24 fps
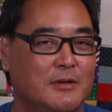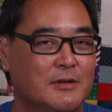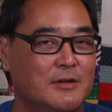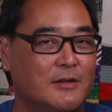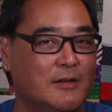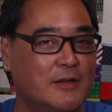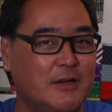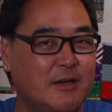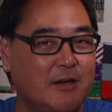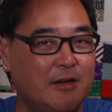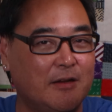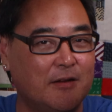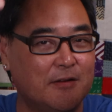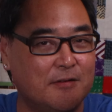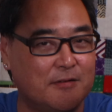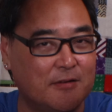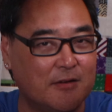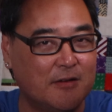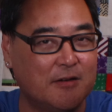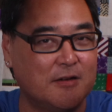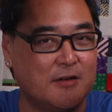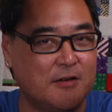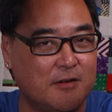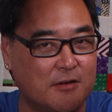Link is
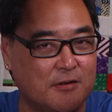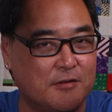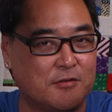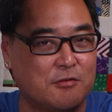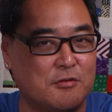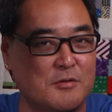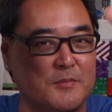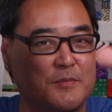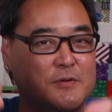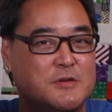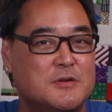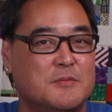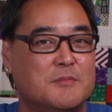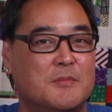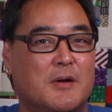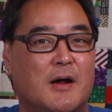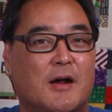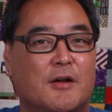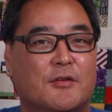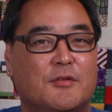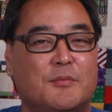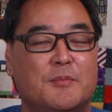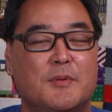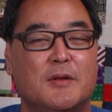in the description
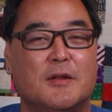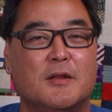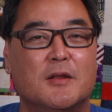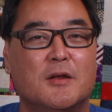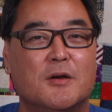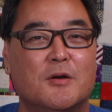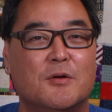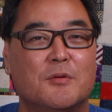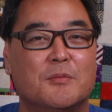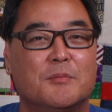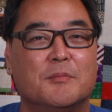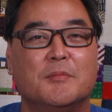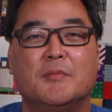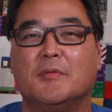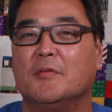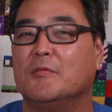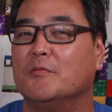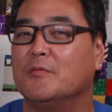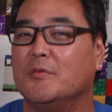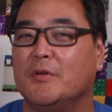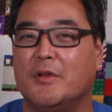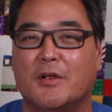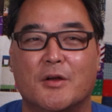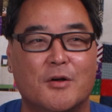box below.
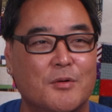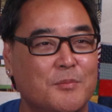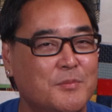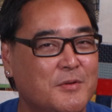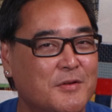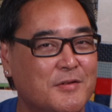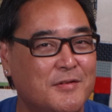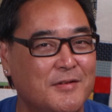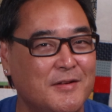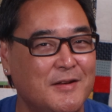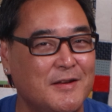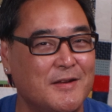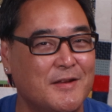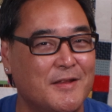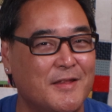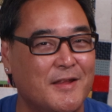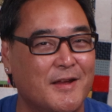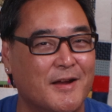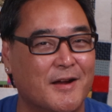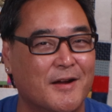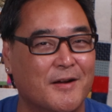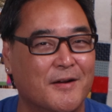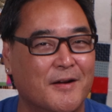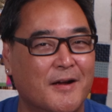We hope to see you
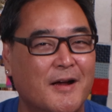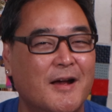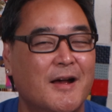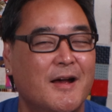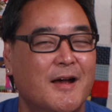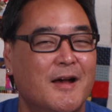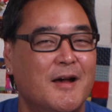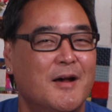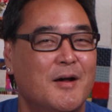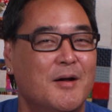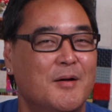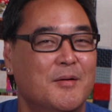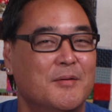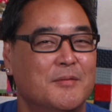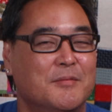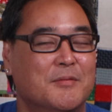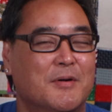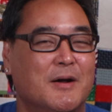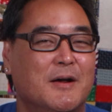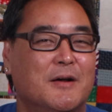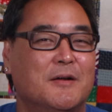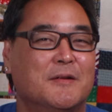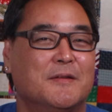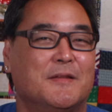there.
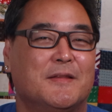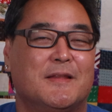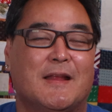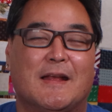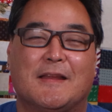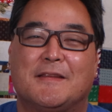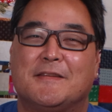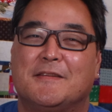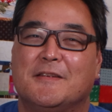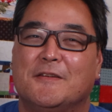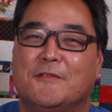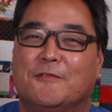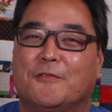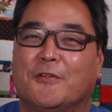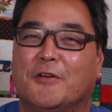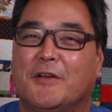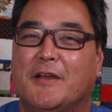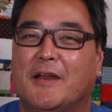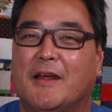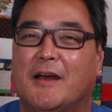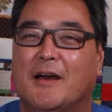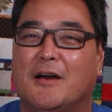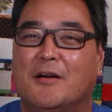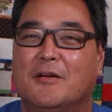Well, that's it for
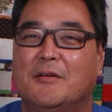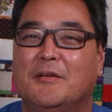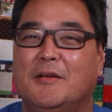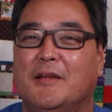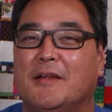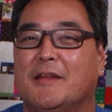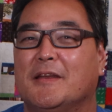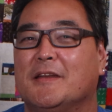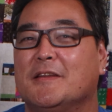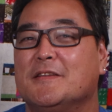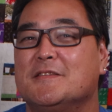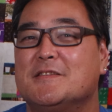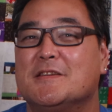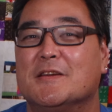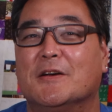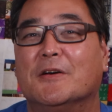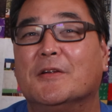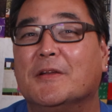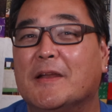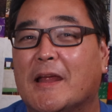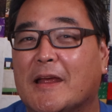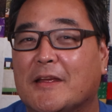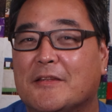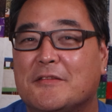now, and
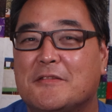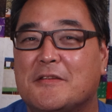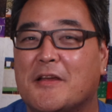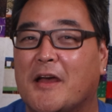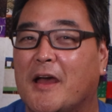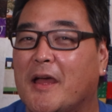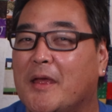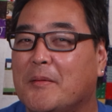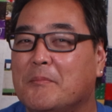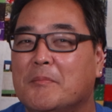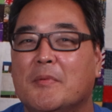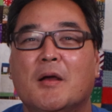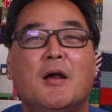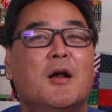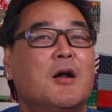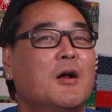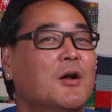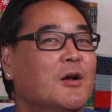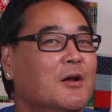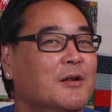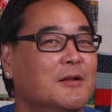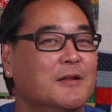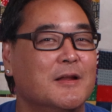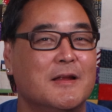until next time,
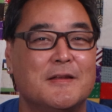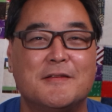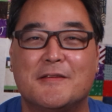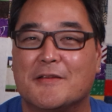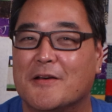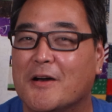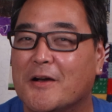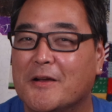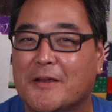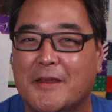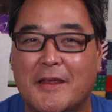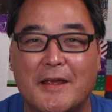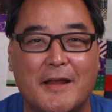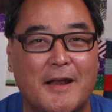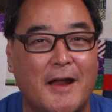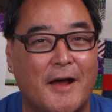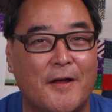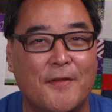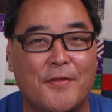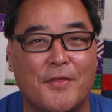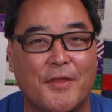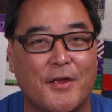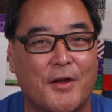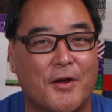let's all get
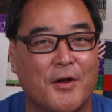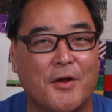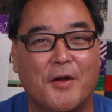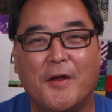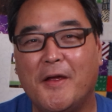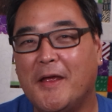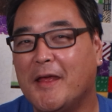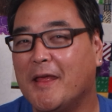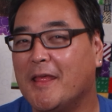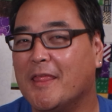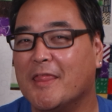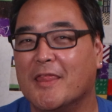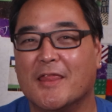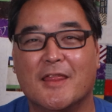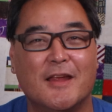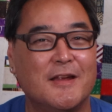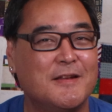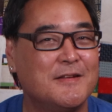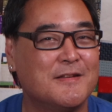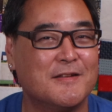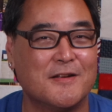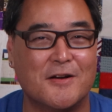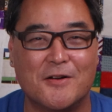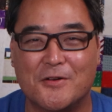out there and
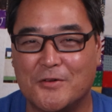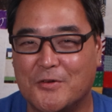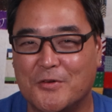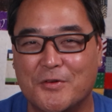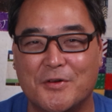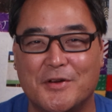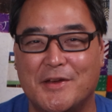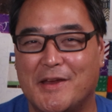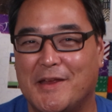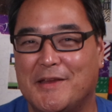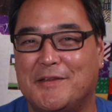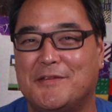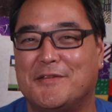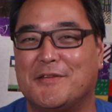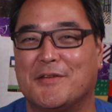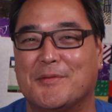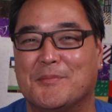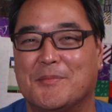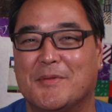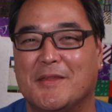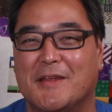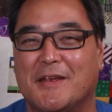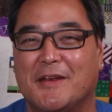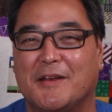let's all create
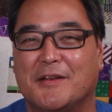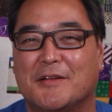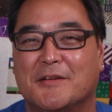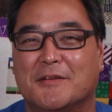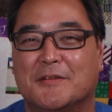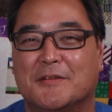something.